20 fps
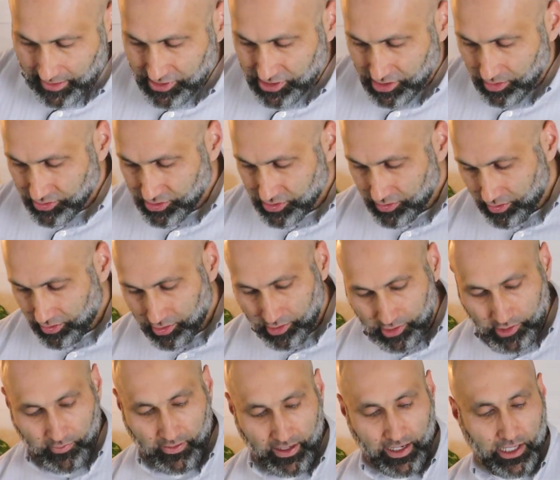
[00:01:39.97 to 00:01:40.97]
I showed you
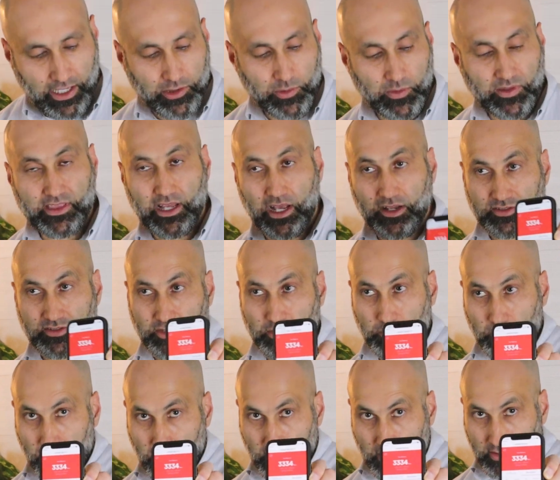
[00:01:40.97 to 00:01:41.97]
earlier, I had
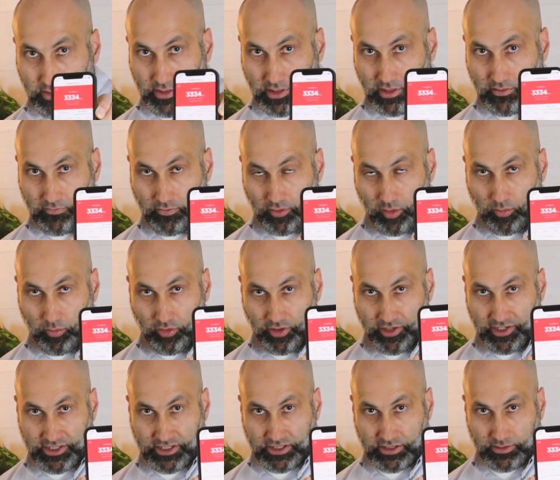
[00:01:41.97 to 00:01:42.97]
3,334
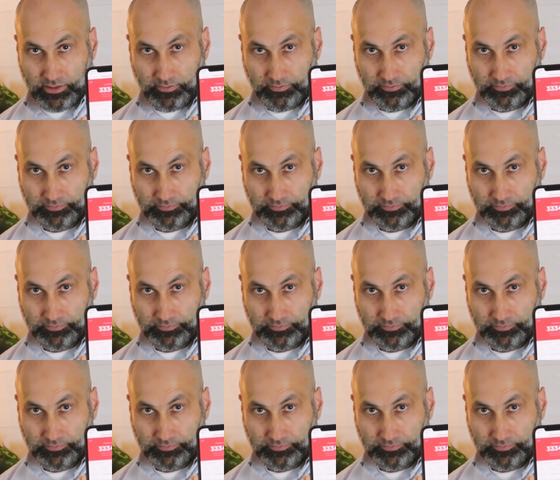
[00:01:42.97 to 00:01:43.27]
points.